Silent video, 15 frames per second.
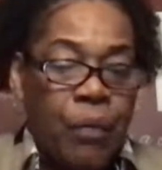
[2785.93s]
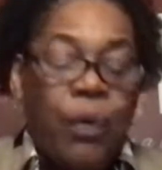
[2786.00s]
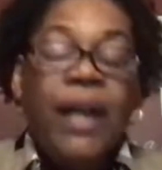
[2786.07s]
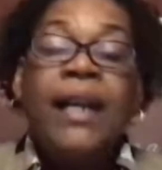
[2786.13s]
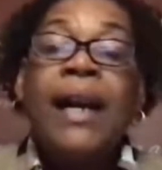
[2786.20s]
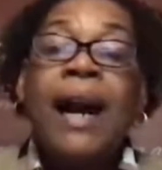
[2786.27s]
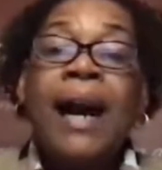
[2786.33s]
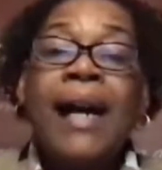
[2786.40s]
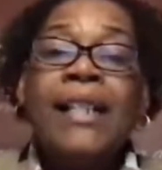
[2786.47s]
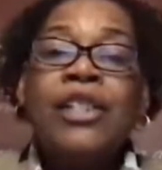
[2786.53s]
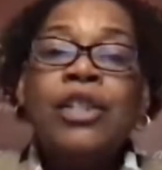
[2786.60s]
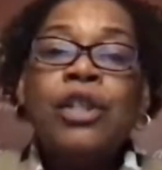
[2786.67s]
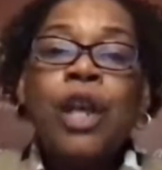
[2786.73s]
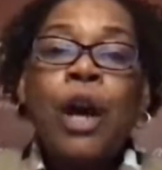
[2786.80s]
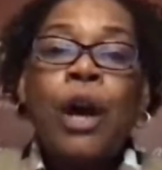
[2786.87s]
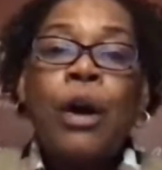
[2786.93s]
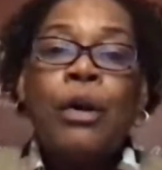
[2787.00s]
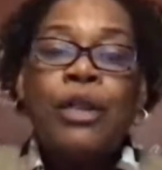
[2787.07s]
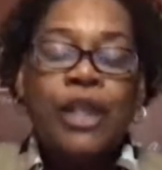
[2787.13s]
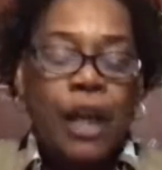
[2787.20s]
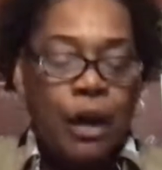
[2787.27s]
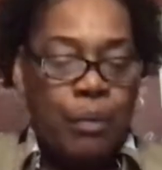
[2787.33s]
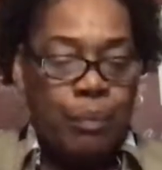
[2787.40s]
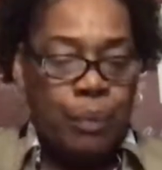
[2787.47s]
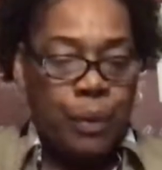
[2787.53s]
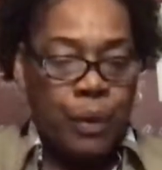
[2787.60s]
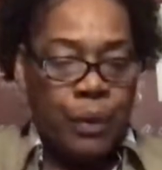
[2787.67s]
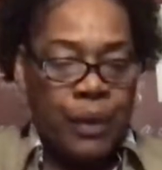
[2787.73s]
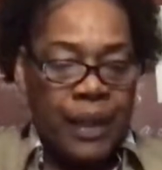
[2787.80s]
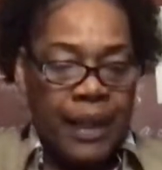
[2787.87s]
When God's laws are
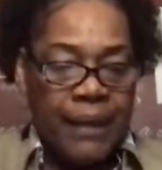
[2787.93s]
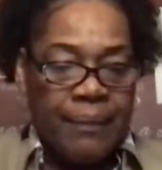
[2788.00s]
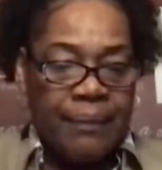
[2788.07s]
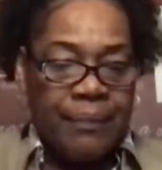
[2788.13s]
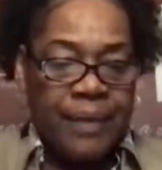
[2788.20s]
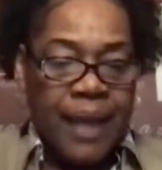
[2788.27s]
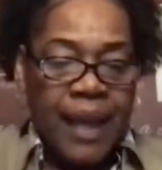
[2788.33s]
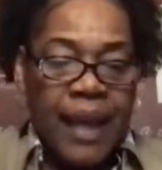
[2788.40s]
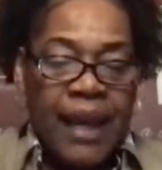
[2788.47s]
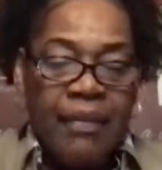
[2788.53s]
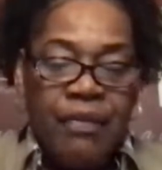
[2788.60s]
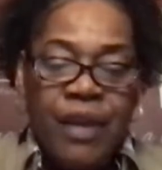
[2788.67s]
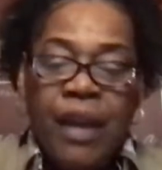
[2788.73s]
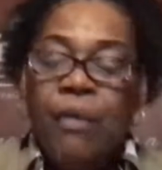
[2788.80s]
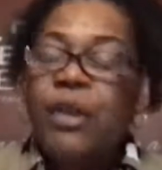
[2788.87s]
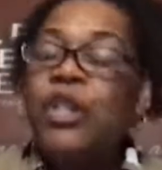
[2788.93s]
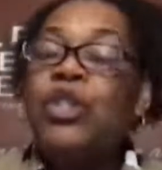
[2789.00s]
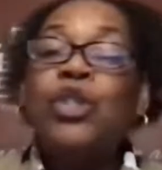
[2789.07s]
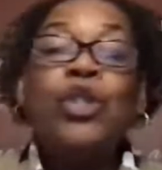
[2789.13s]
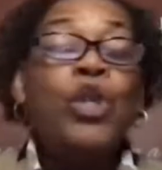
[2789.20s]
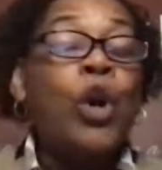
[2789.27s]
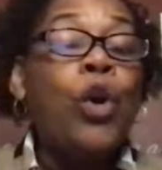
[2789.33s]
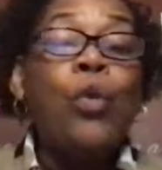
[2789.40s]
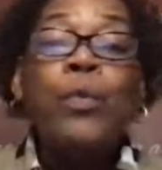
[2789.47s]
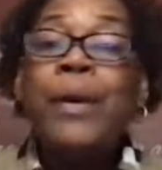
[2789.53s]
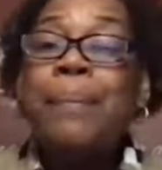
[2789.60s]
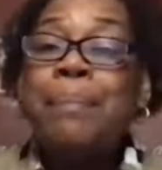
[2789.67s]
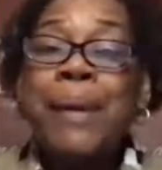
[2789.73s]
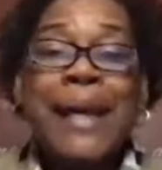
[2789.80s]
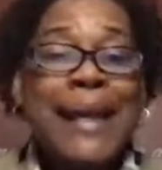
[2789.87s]
broken and there is no
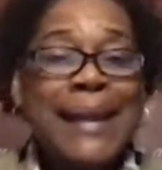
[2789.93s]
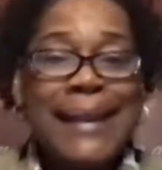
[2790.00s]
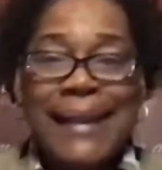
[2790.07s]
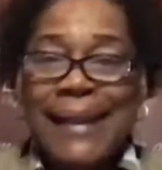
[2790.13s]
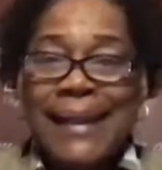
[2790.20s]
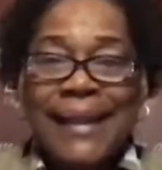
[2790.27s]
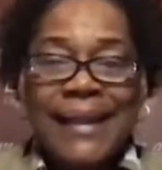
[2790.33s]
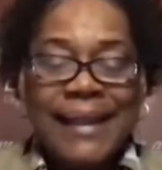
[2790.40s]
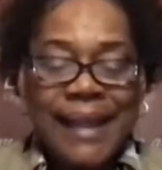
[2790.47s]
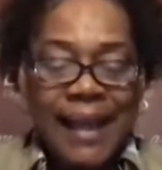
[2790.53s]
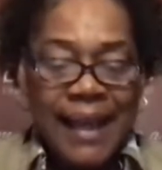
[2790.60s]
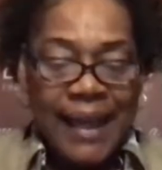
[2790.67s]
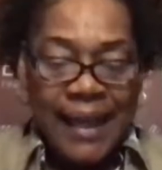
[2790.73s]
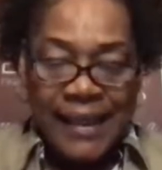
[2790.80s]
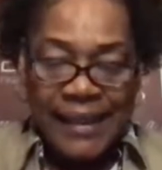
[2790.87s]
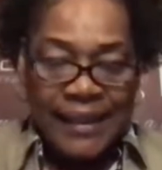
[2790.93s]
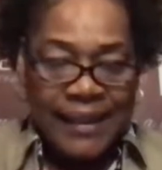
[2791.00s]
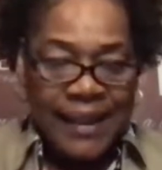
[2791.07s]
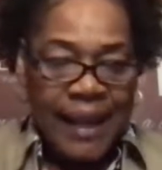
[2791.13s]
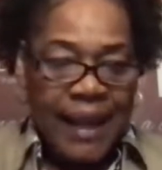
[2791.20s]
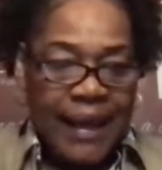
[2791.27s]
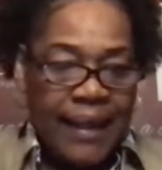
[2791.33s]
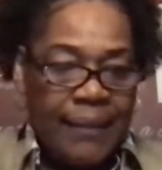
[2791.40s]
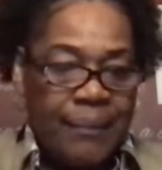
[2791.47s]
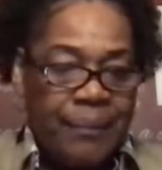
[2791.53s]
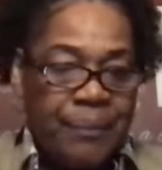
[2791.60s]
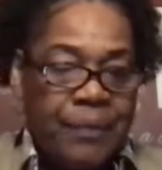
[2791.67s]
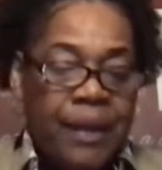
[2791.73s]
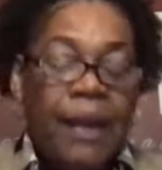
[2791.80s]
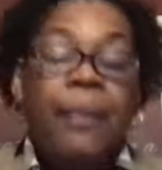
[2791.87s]
repentance in sight,
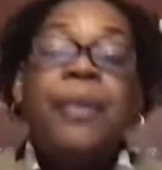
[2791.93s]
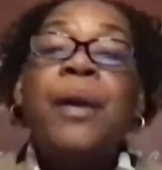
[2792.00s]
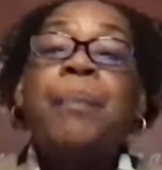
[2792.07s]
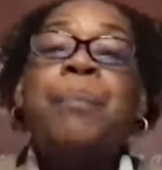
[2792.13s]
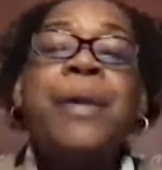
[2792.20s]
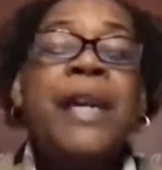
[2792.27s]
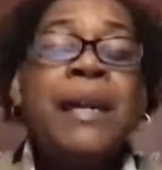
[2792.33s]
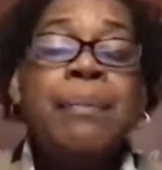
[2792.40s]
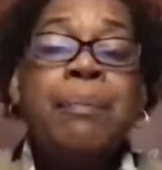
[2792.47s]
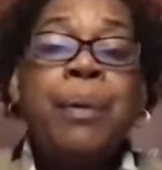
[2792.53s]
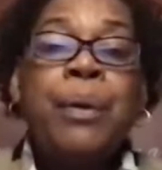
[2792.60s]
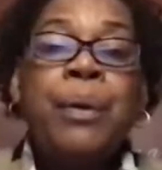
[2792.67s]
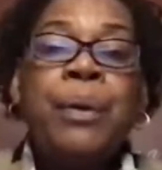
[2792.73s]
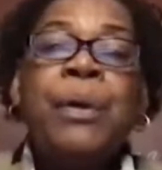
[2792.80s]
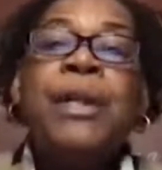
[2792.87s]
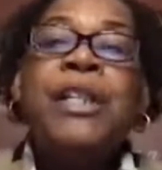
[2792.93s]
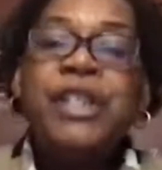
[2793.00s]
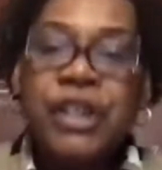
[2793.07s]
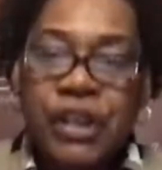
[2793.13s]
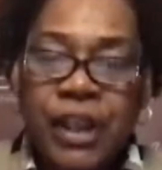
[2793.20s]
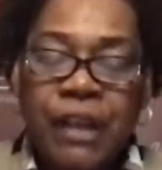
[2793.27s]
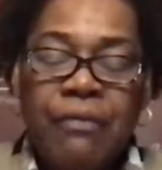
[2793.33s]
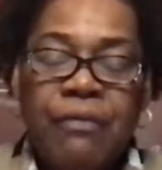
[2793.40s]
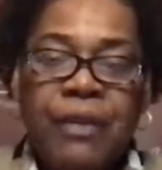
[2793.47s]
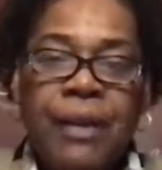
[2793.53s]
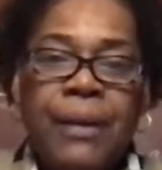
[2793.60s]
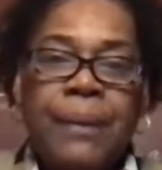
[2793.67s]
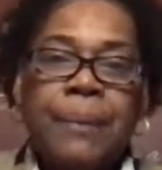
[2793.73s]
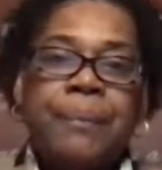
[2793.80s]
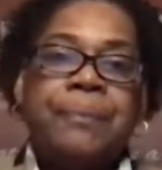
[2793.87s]
the people
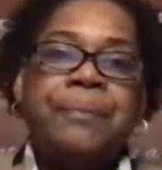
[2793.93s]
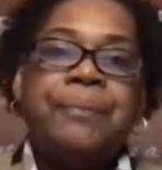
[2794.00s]
suffer.